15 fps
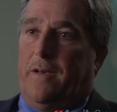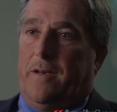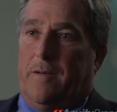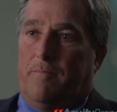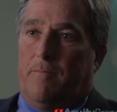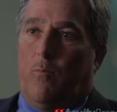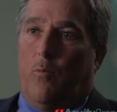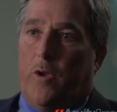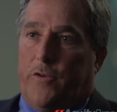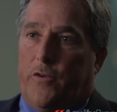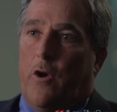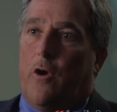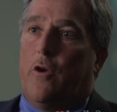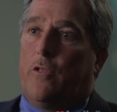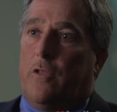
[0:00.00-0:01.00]
the
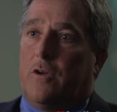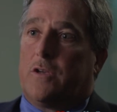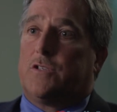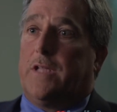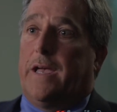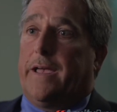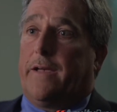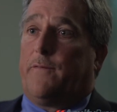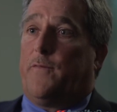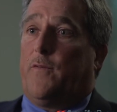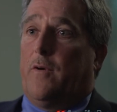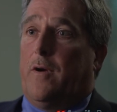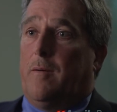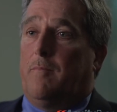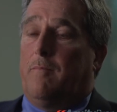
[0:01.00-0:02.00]
return looks like
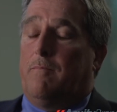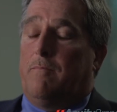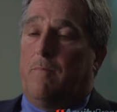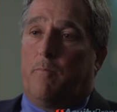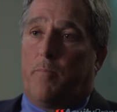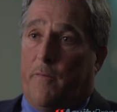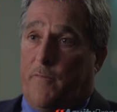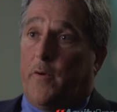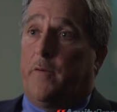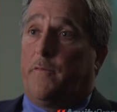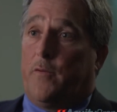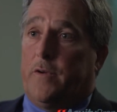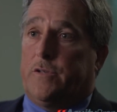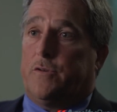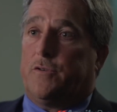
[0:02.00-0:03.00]
from Preferred
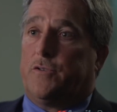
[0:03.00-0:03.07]
Freezer